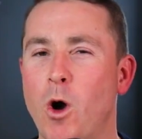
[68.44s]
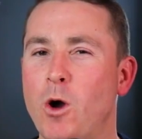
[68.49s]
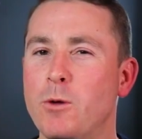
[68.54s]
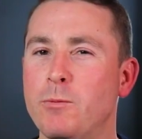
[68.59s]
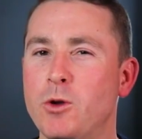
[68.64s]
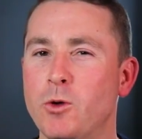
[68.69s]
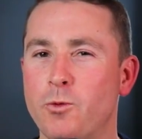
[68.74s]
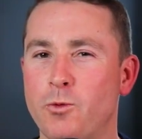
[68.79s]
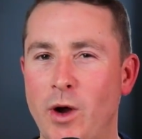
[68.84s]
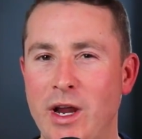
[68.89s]

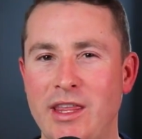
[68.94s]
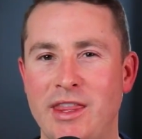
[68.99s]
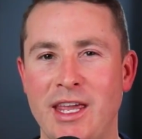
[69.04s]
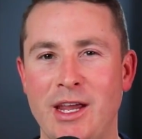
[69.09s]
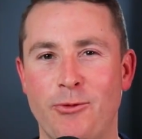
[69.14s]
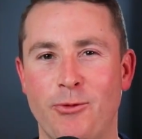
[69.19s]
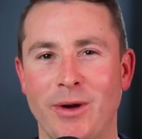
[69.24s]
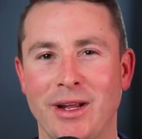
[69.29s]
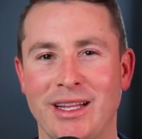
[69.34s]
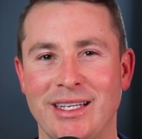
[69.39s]
Welcome to
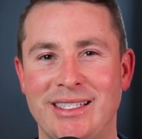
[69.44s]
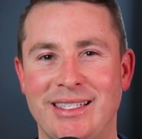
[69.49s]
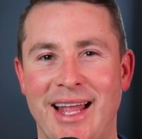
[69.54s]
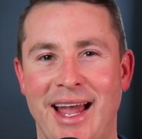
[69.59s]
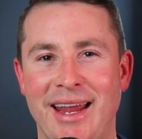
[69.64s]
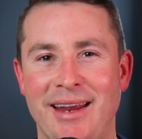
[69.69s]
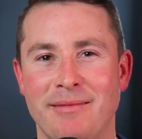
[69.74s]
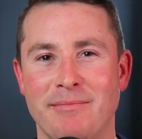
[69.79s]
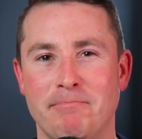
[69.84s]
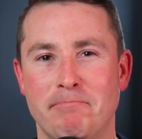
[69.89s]
Rethink Real
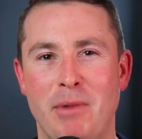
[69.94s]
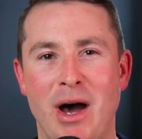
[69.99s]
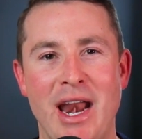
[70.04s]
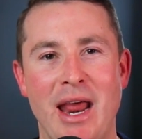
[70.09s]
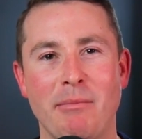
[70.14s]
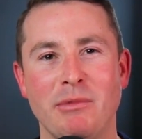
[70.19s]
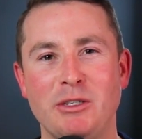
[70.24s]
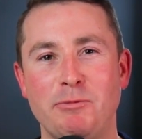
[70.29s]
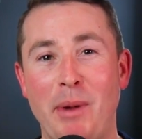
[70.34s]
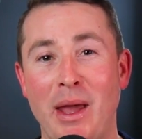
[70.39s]
Estate.
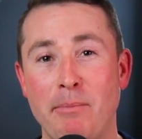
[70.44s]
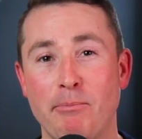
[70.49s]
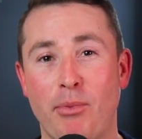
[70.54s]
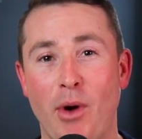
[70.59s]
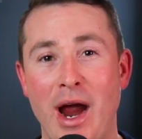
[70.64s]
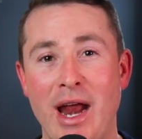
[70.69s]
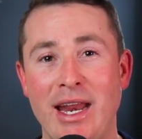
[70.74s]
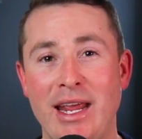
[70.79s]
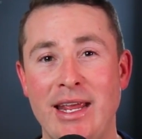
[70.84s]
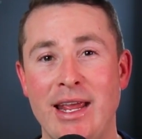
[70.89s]
My name is
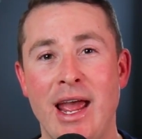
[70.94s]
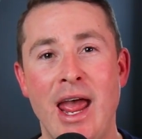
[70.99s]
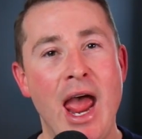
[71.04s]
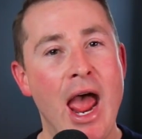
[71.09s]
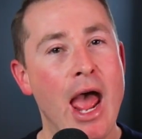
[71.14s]
Ben Brady,